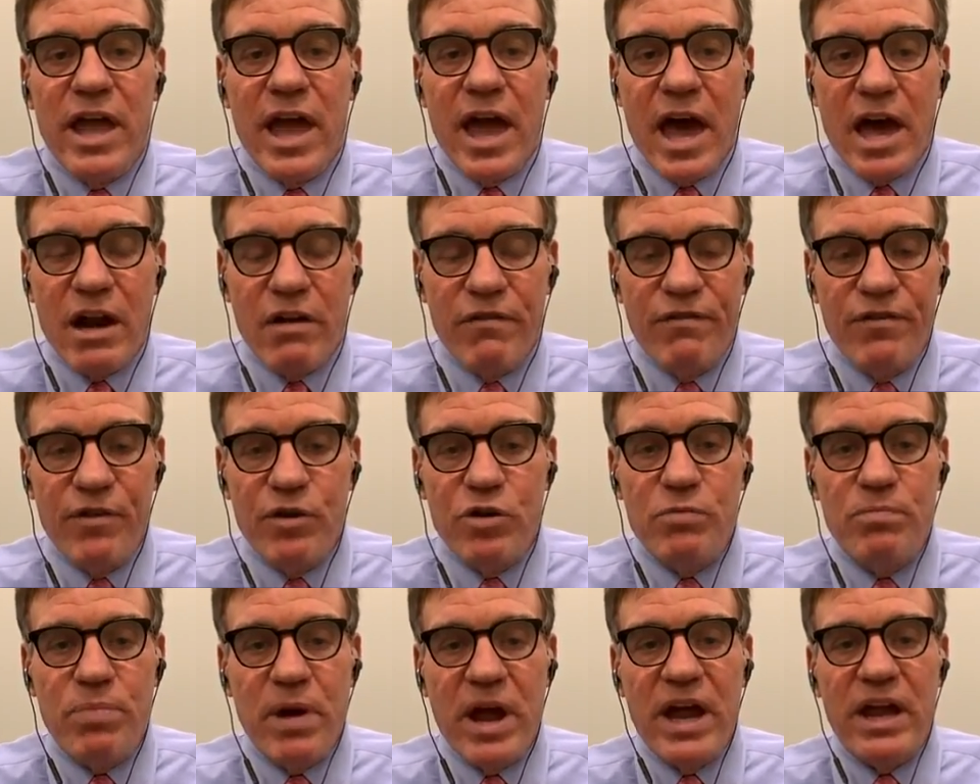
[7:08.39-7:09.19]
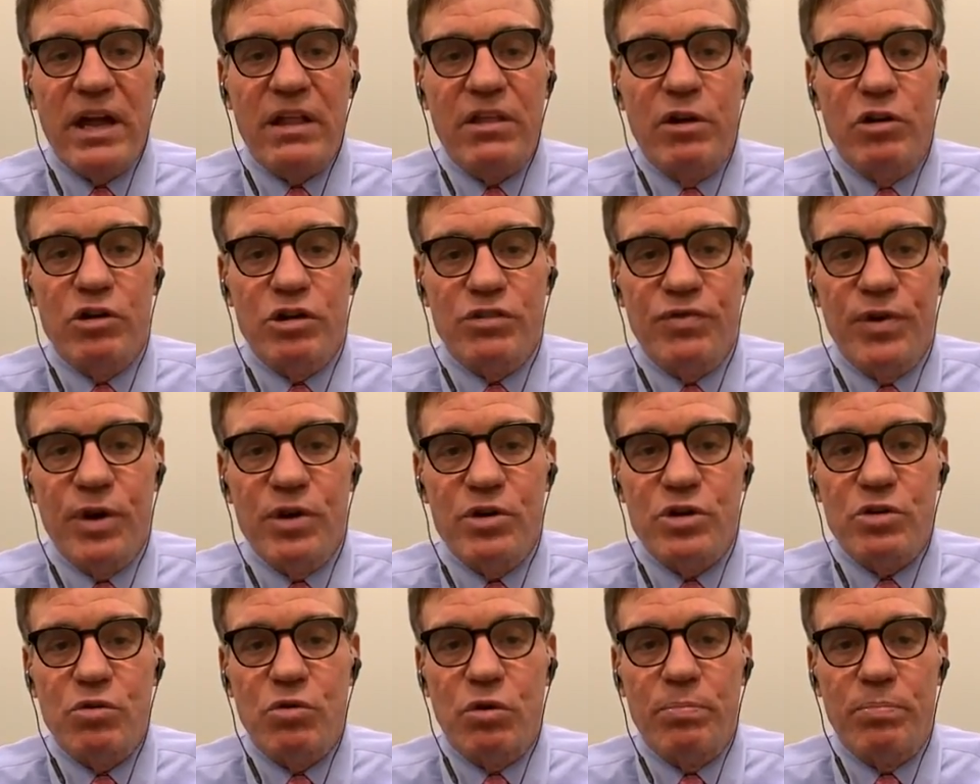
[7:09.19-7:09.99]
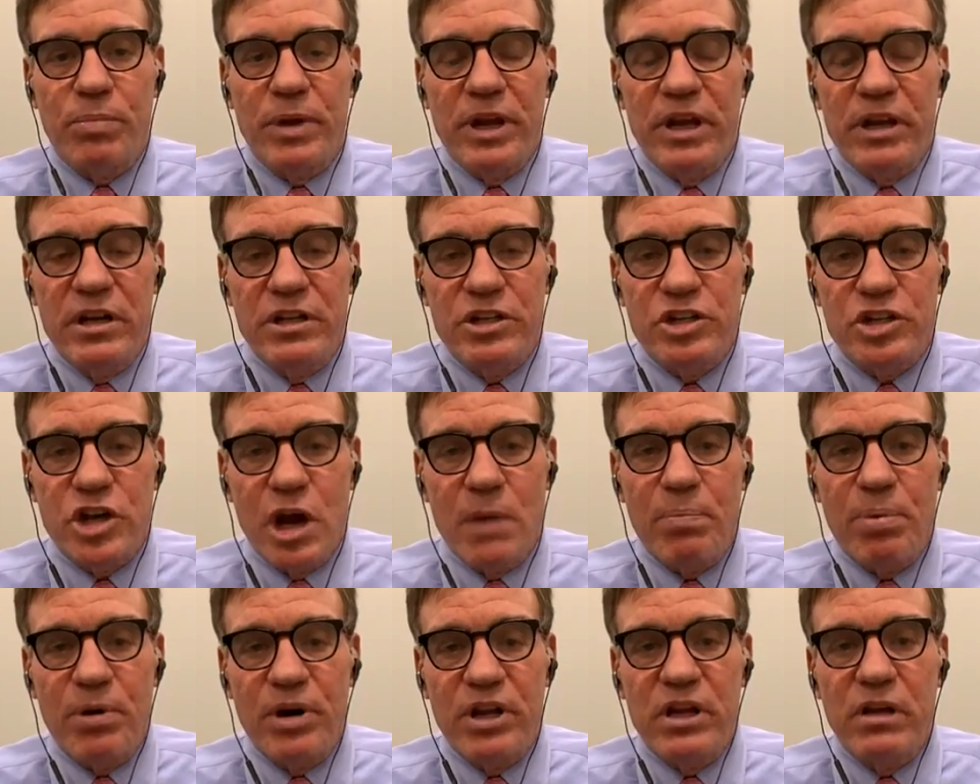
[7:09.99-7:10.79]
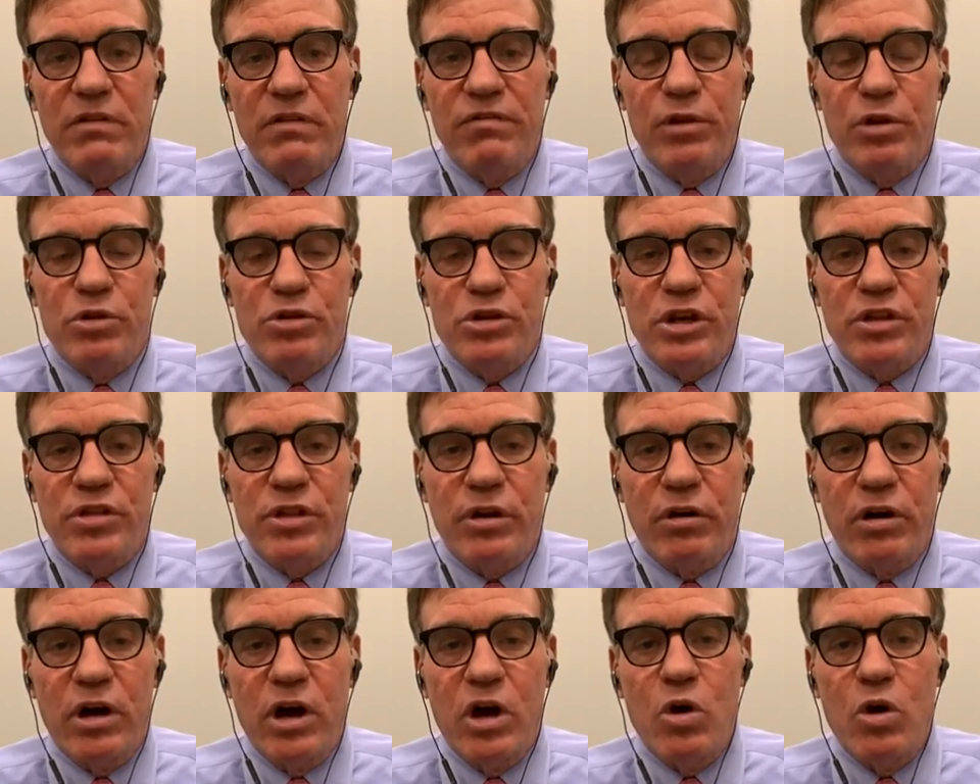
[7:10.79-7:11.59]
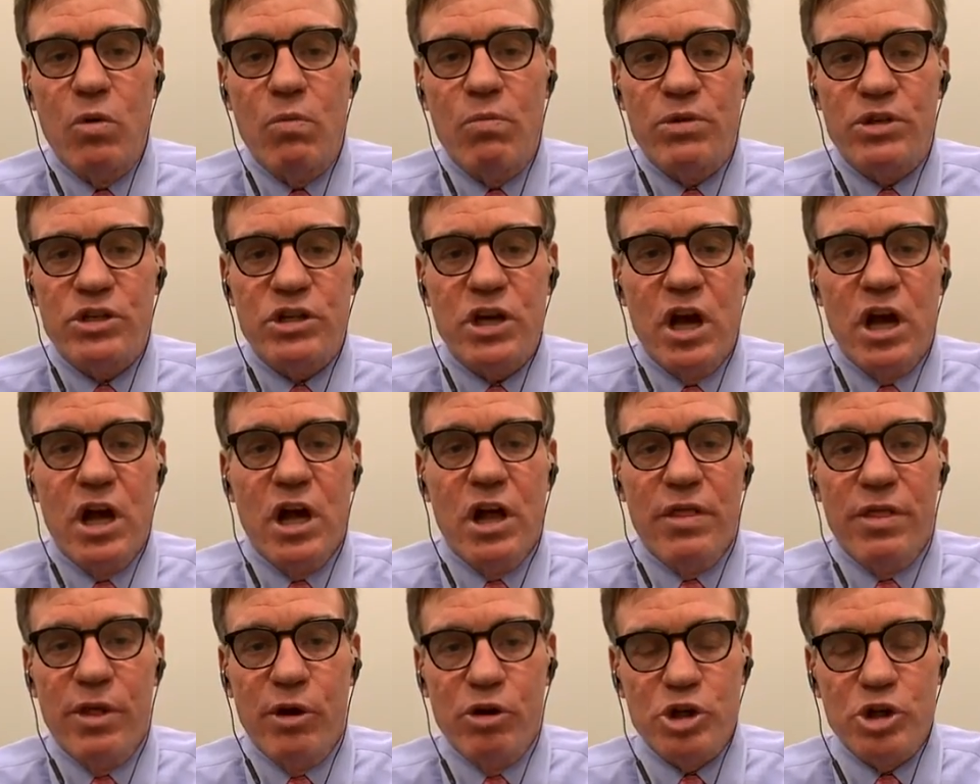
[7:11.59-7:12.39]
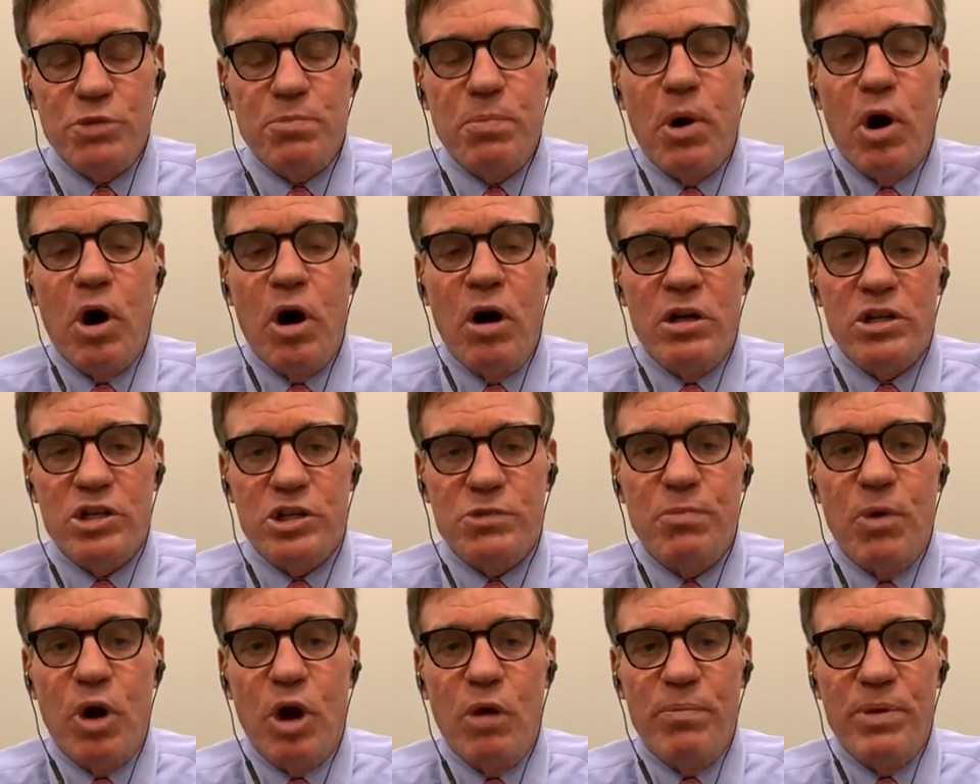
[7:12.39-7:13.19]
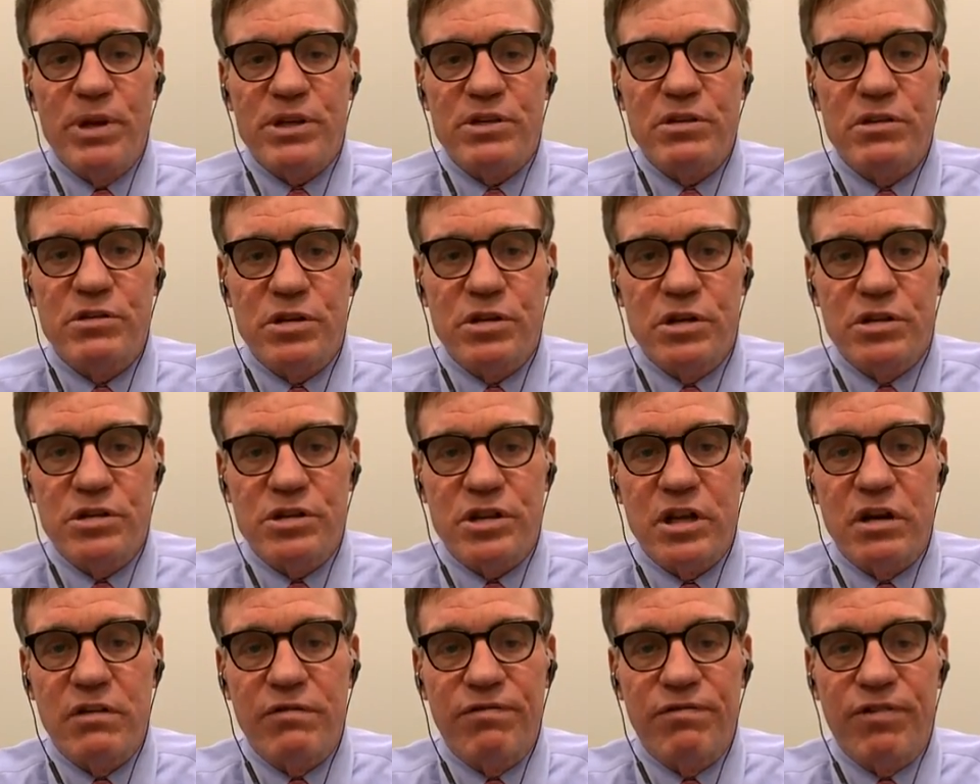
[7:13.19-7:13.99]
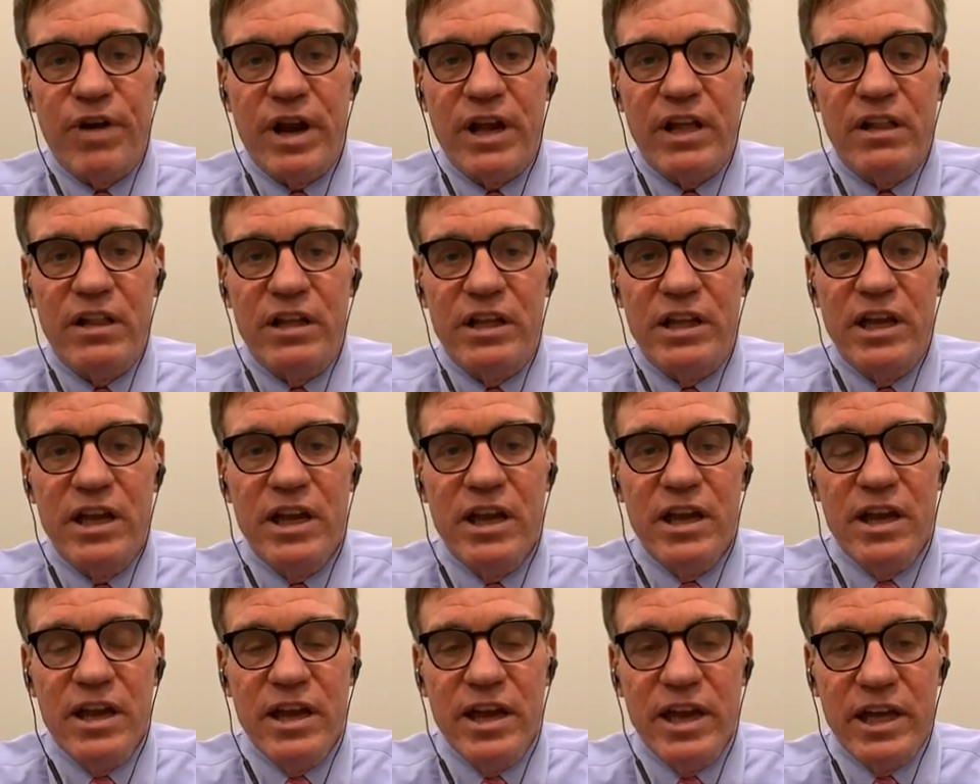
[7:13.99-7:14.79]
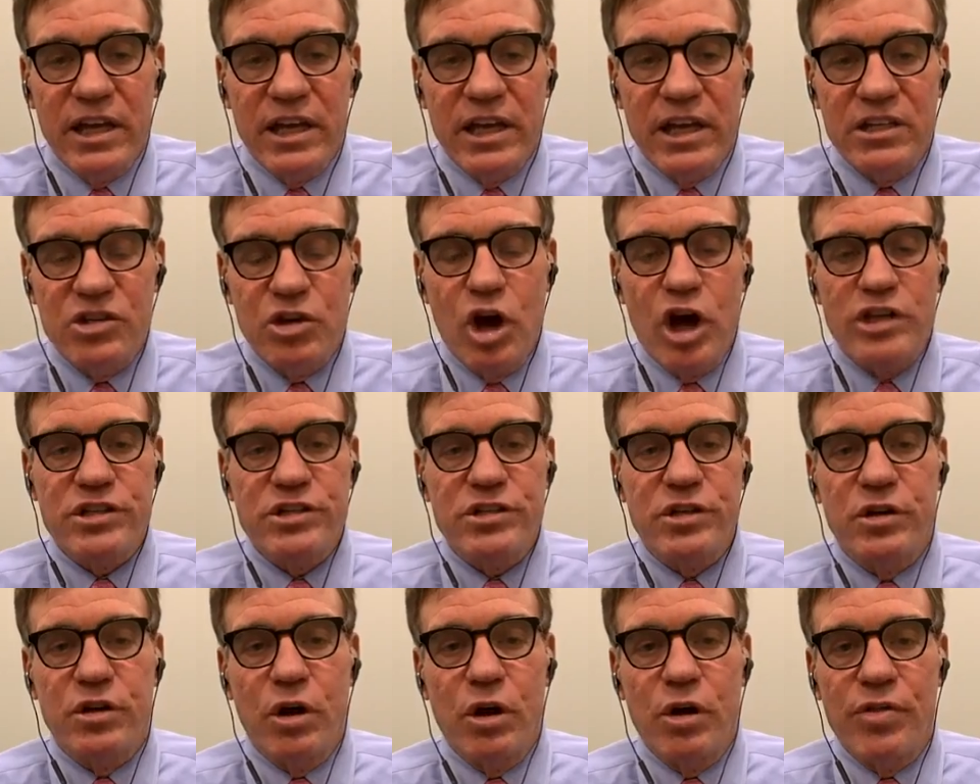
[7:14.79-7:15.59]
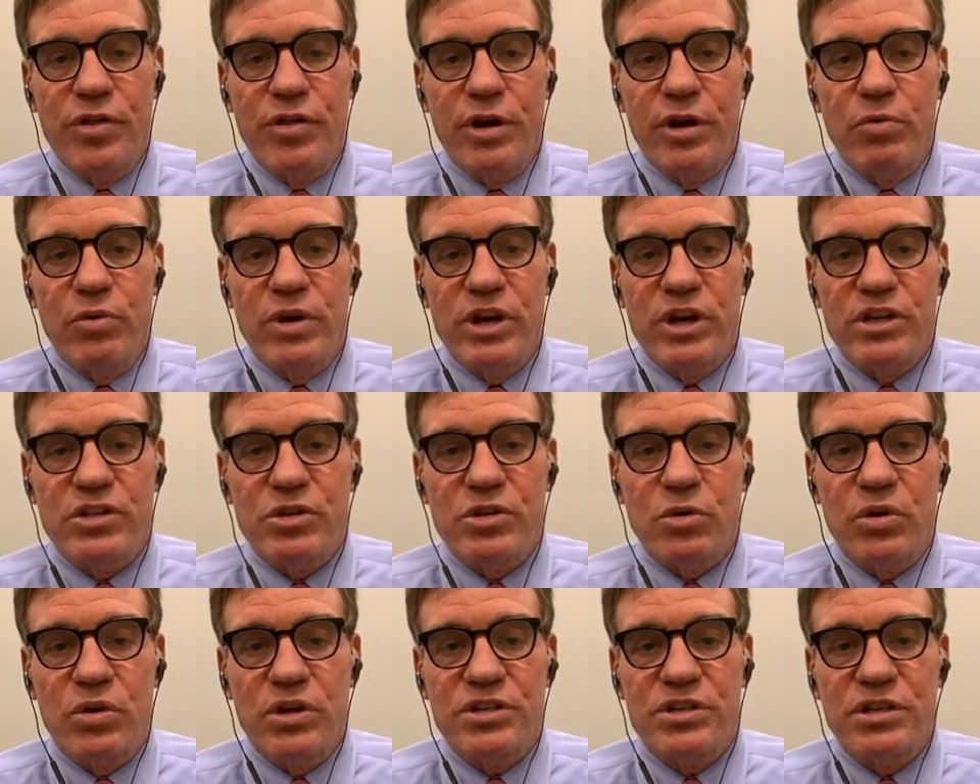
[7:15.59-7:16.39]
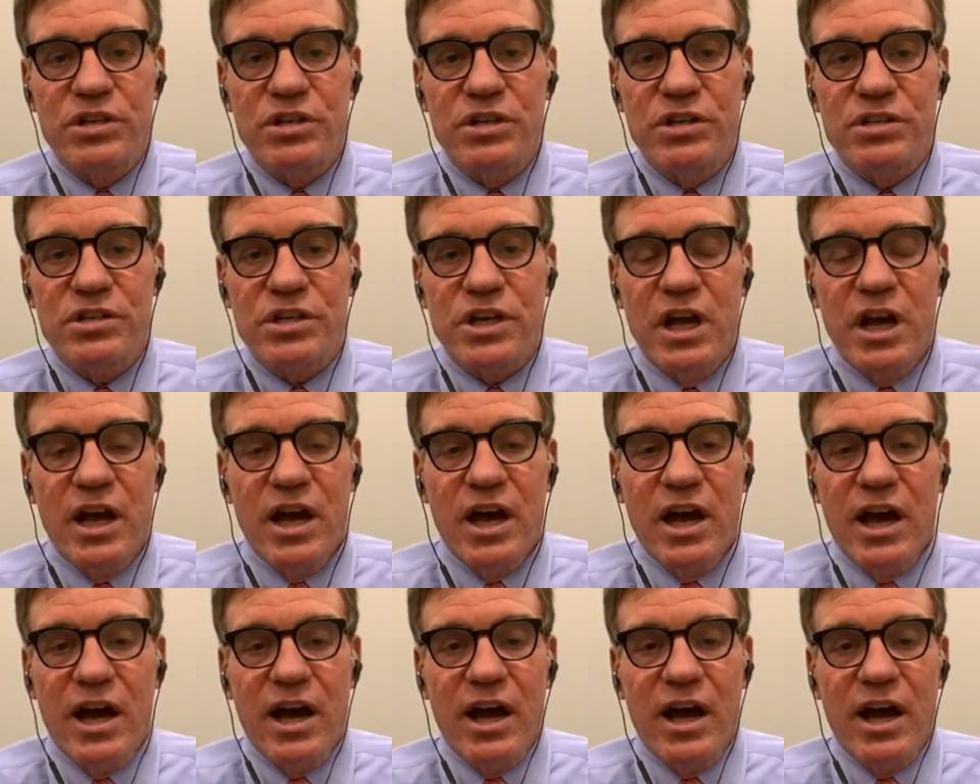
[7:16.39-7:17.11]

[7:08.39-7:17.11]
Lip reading: at a food bank, those folks who are in jeopardy of losing their homes, those small businesses that have frankly exhausted all their resources.